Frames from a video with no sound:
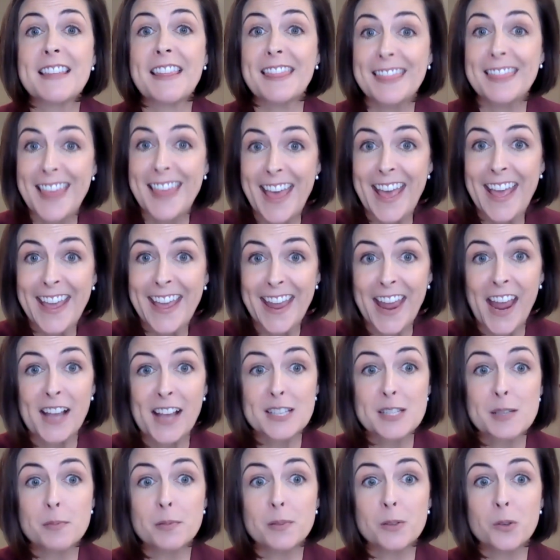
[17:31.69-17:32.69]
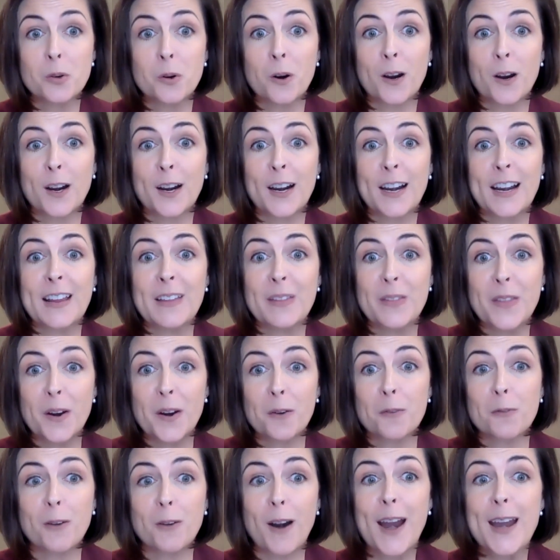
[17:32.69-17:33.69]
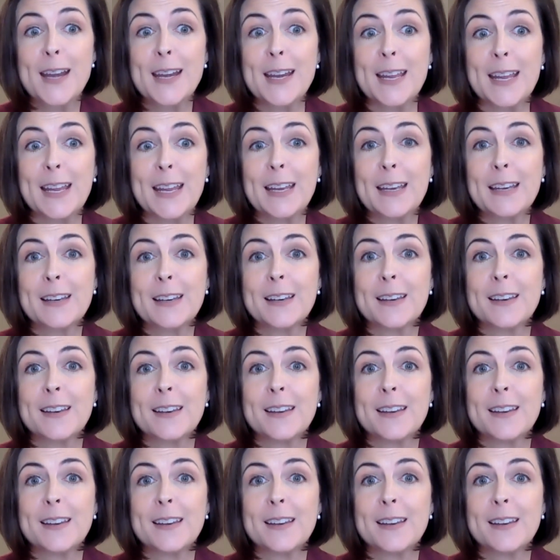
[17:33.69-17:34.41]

they explore in their writing.